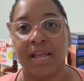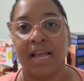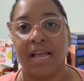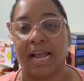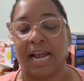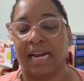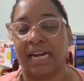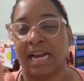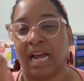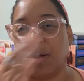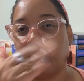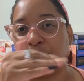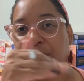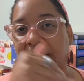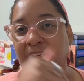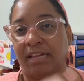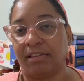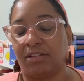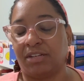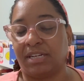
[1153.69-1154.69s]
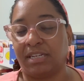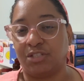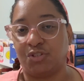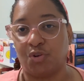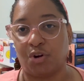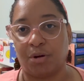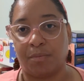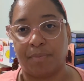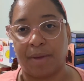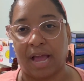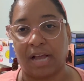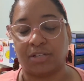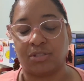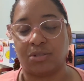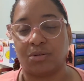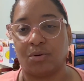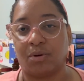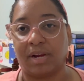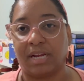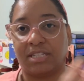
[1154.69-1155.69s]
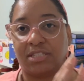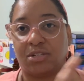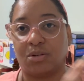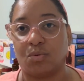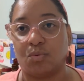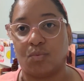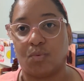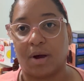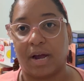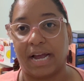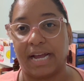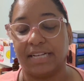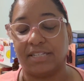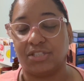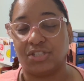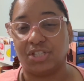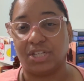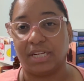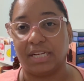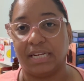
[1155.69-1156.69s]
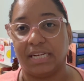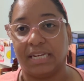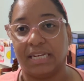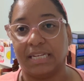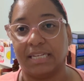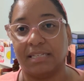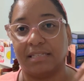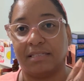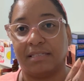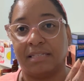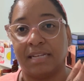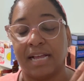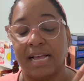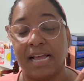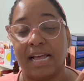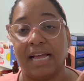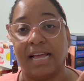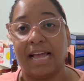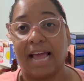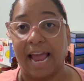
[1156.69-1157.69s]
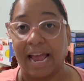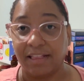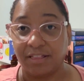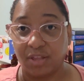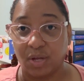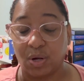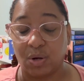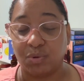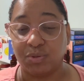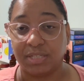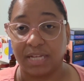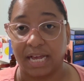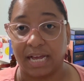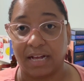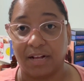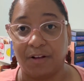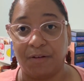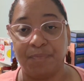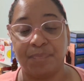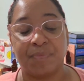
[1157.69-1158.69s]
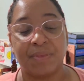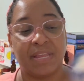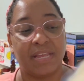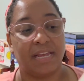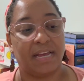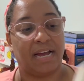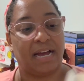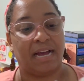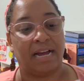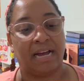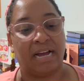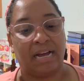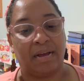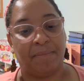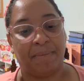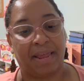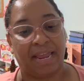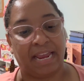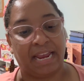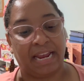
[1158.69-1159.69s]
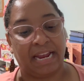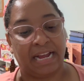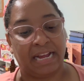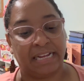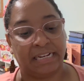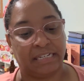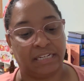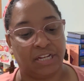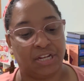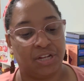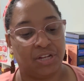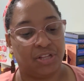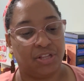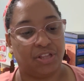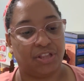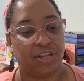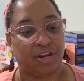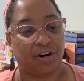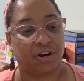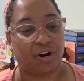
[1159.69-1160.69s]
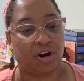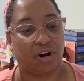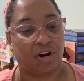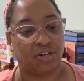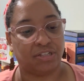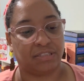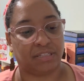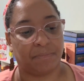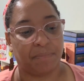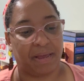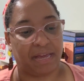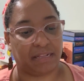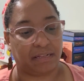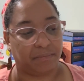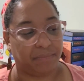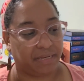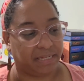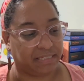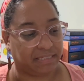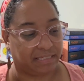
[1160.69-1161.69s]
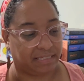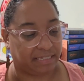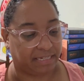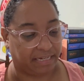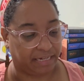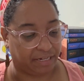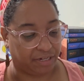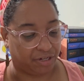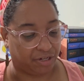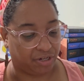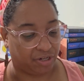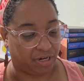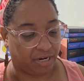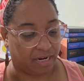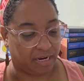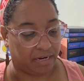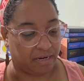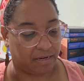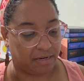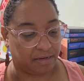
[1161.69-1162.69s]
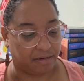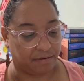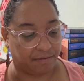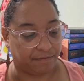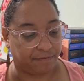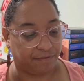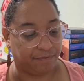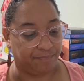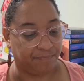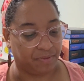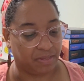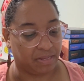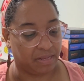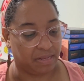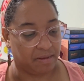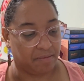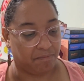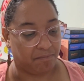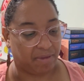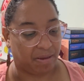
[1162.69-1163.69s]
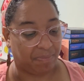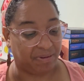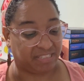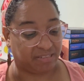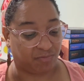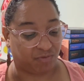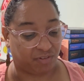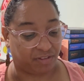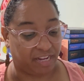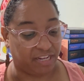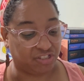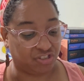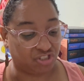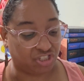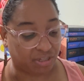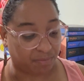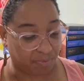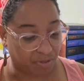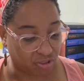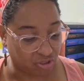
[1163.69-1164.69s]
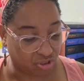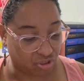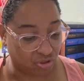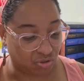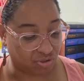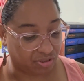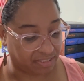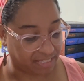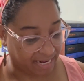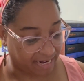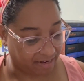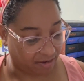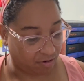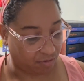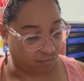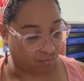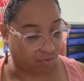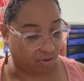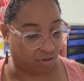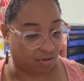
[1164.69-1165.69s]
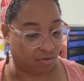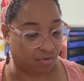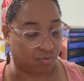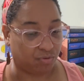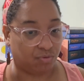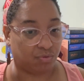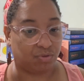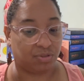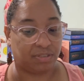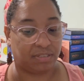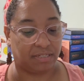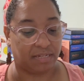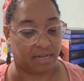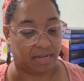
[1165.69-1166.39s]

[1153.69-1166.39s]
and now we're kind of looking to her backstory as to why she is at the hotel, and there are some elements here of maybe some relationship issues that arose.